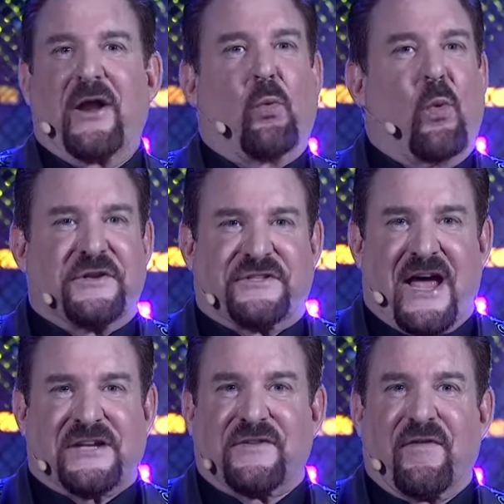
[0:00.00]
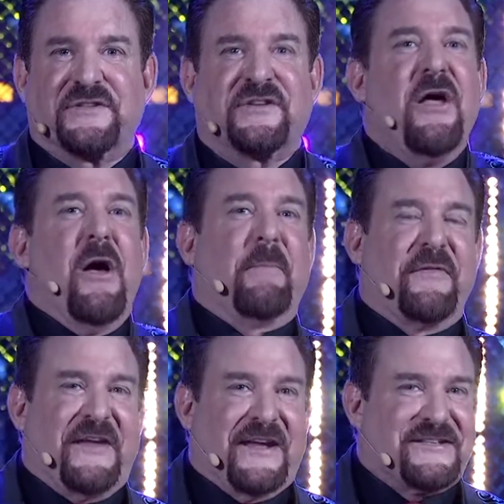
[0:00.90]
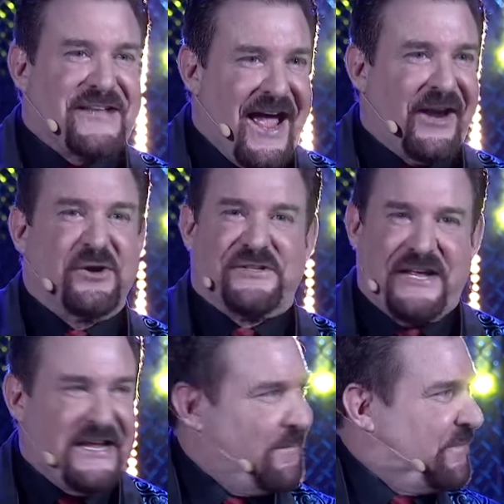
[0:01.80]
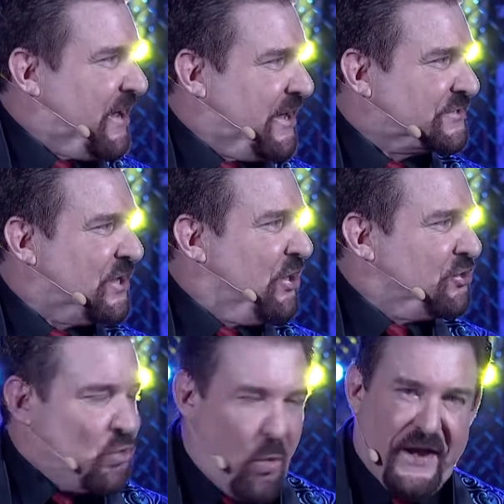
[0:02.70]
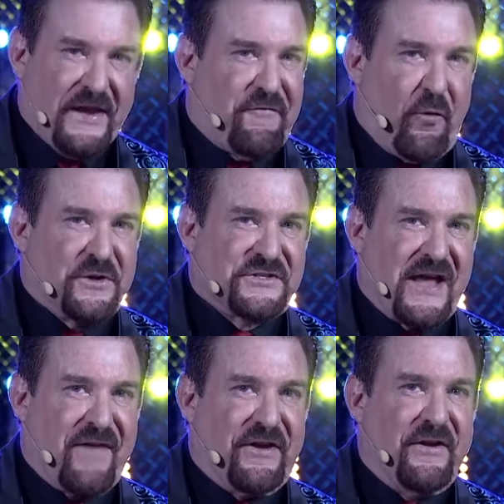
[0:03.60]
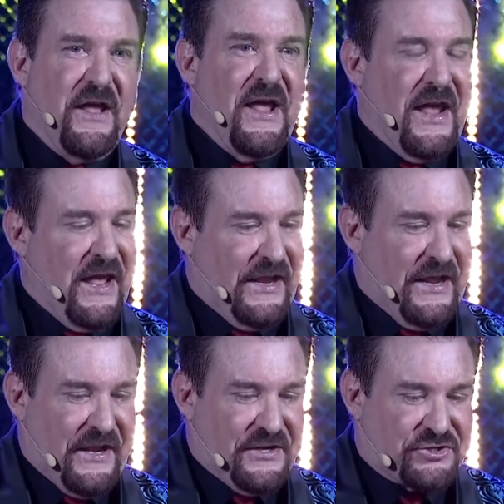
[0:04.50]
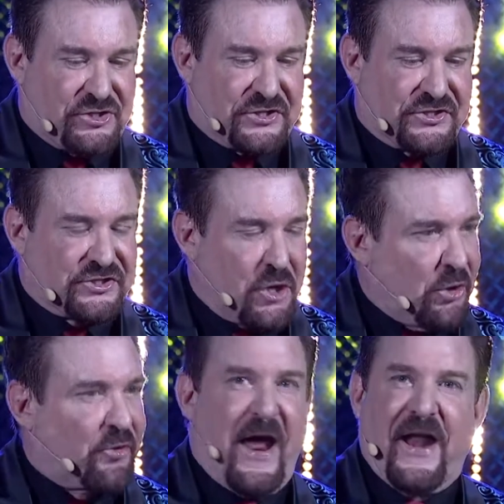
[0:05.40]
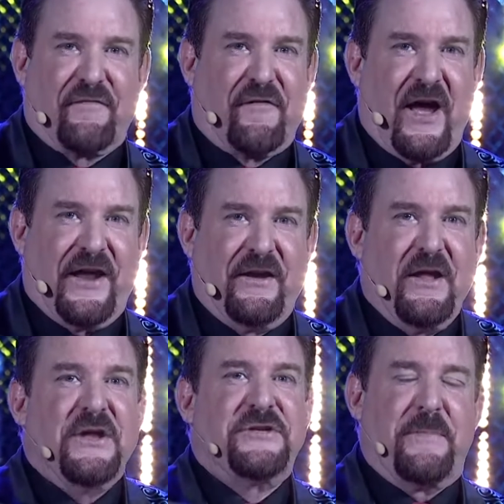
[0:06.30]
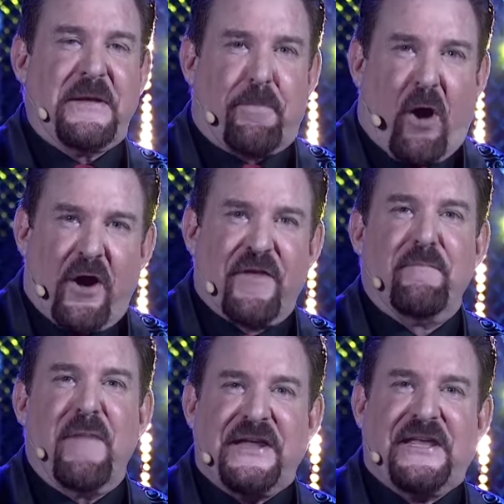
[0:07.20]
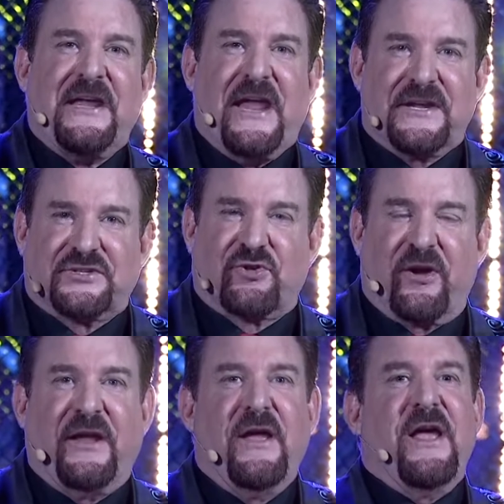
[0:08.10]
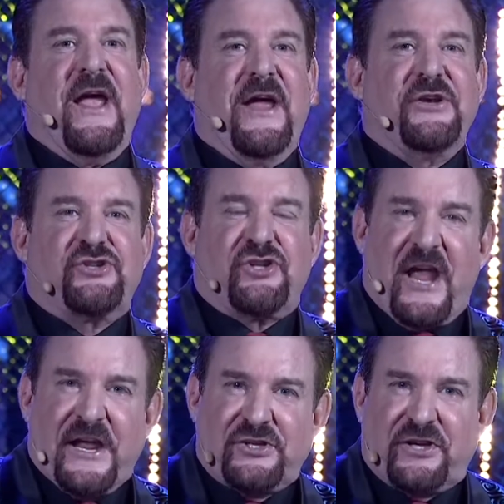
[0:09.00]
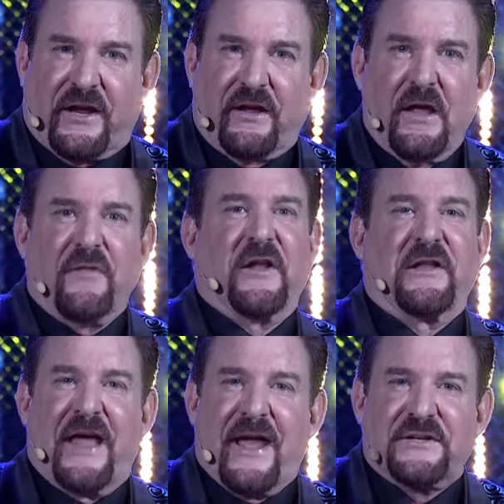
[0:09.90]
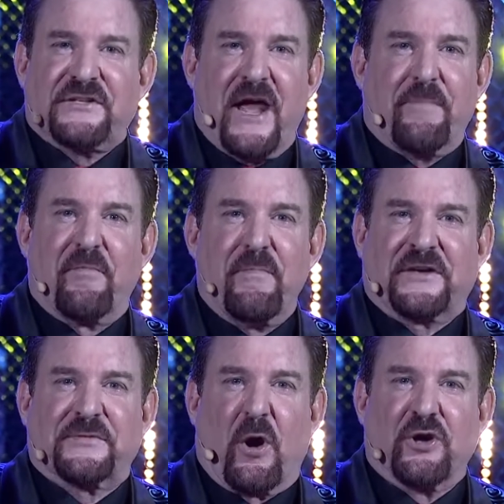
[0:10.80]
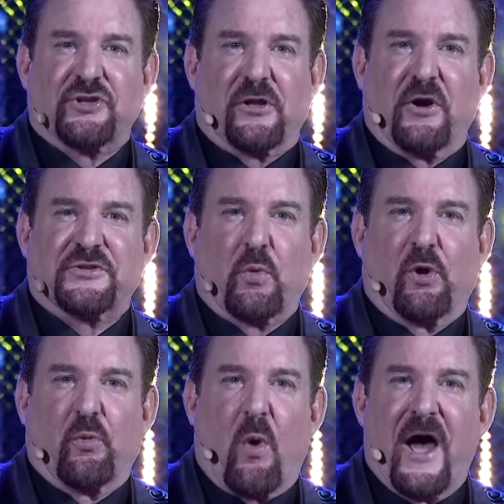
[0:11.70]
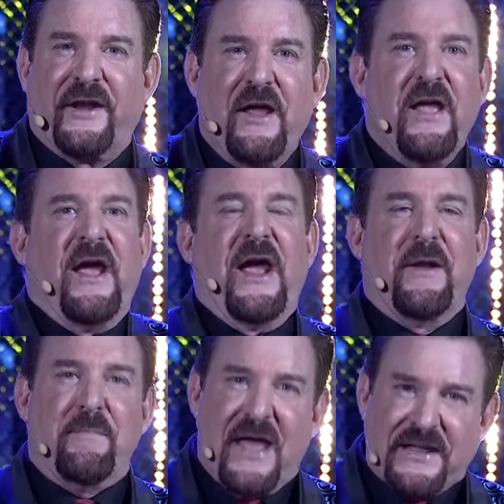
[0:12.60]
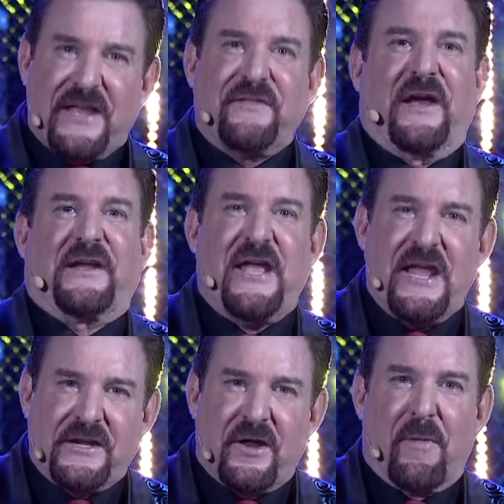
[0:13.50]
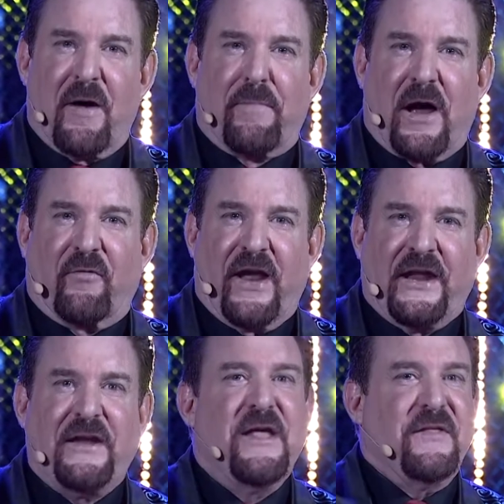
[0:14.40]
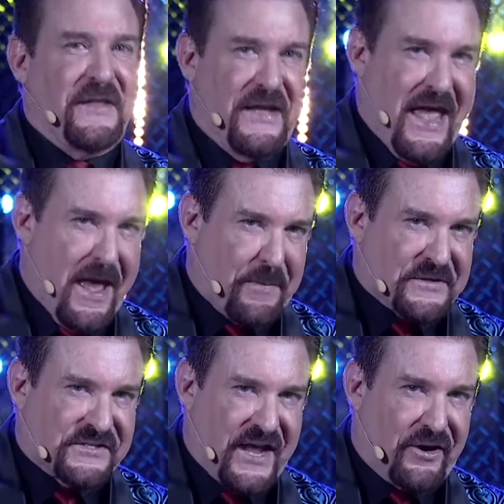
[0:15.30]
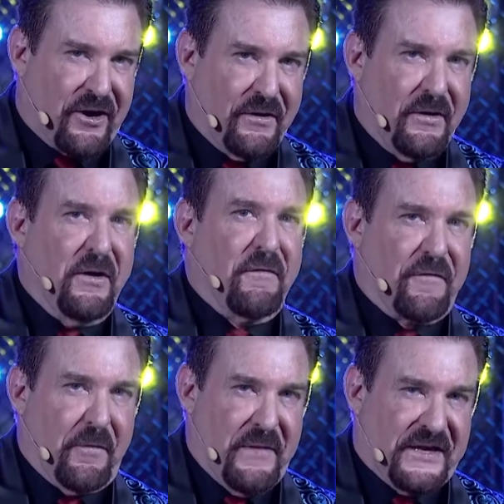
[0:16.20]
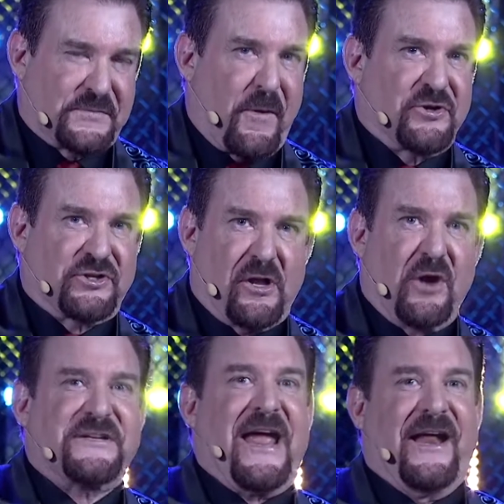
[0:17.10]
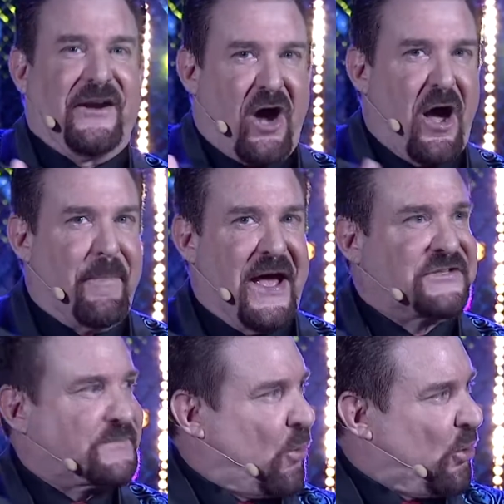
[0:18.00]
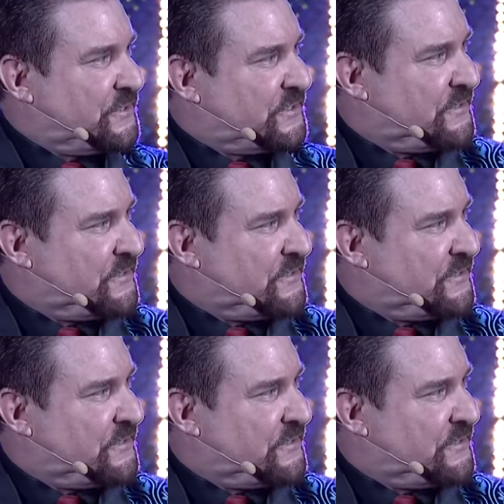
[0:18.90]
what's asked of us, but the entire team does 24/7, and it is just so gratifying to be part of making history and changing the landscape of mixed martial arts worldwide and making the Kingdom of Bahrain the epicenter for mixed martial arts and combat sports.